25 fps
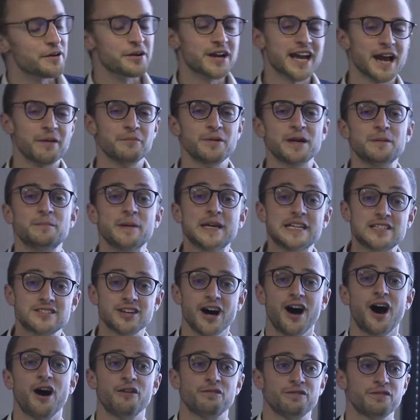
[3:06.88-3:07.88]
Can we be
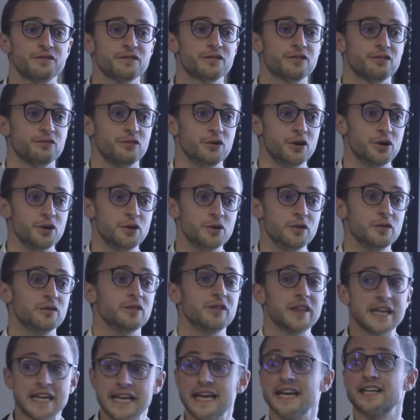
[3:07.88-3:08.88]
tough through
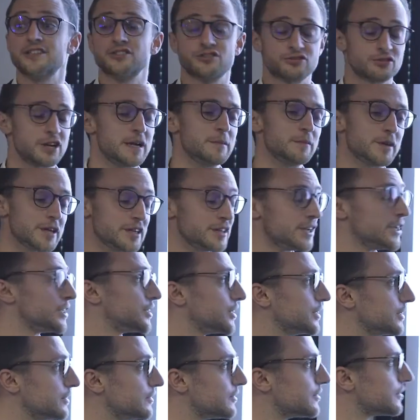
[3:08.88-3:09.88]
the extreme
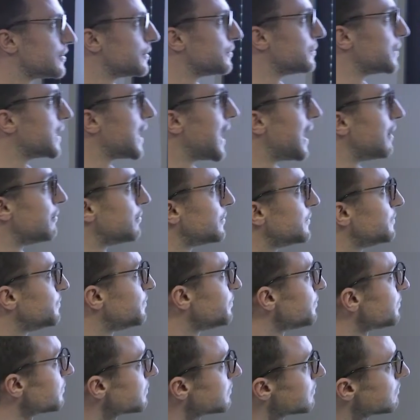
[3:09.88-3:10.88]
conditions that we have?
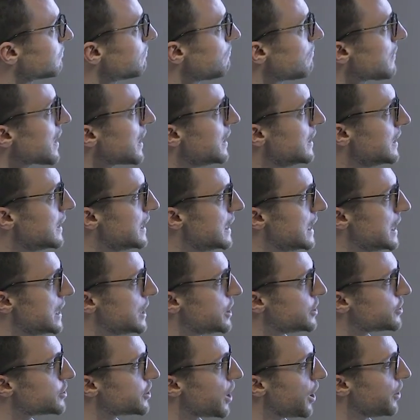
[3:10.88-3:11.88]

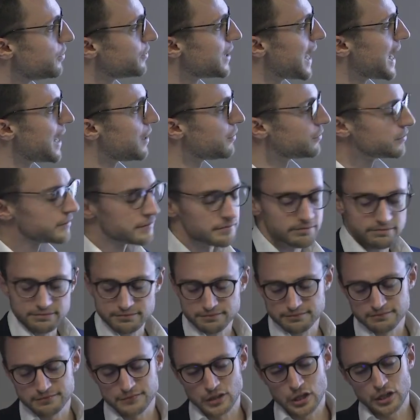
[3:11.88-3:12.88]
So now,
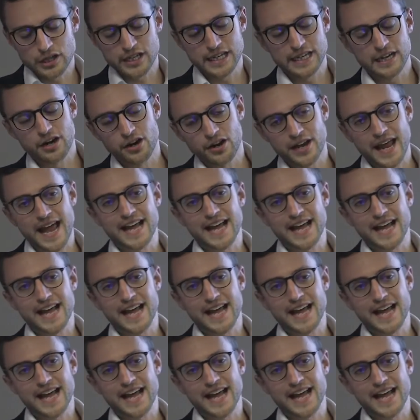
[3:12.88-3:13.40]
looking on